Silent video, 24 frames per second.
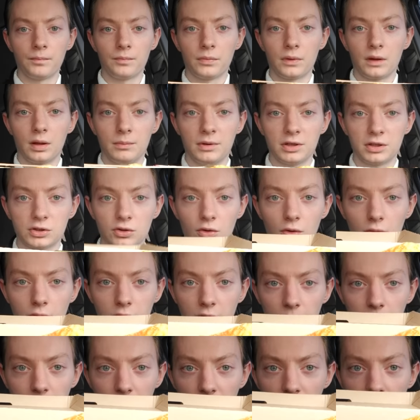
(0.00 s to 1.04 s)
Let me just hold
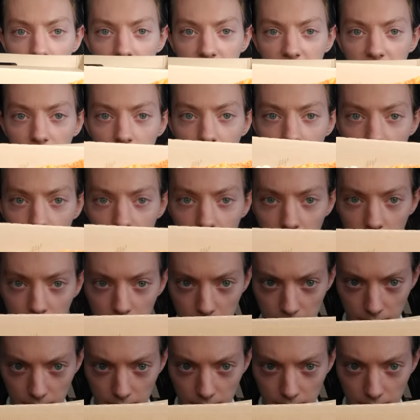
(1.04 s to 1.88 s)
the box at a good